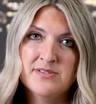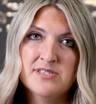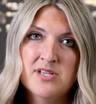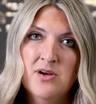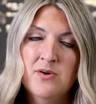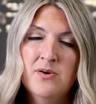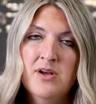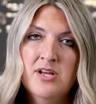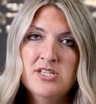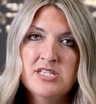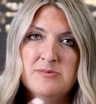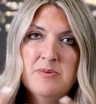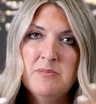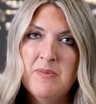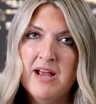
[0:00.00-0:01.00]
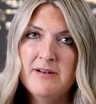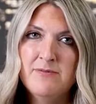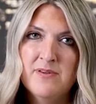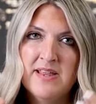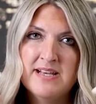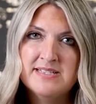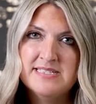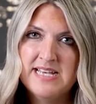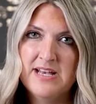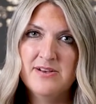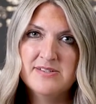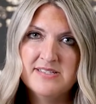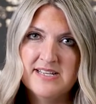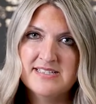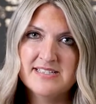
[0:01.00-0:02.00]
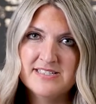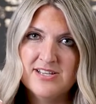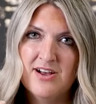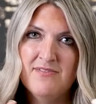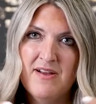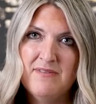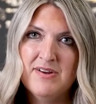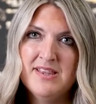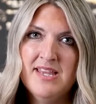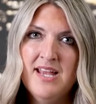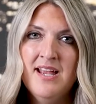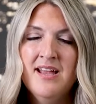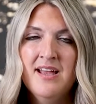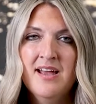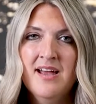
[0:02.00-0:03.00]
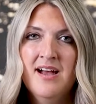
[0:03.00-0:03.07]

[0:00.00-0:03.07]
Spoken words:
So just be mindful that sales doesn't solve everything.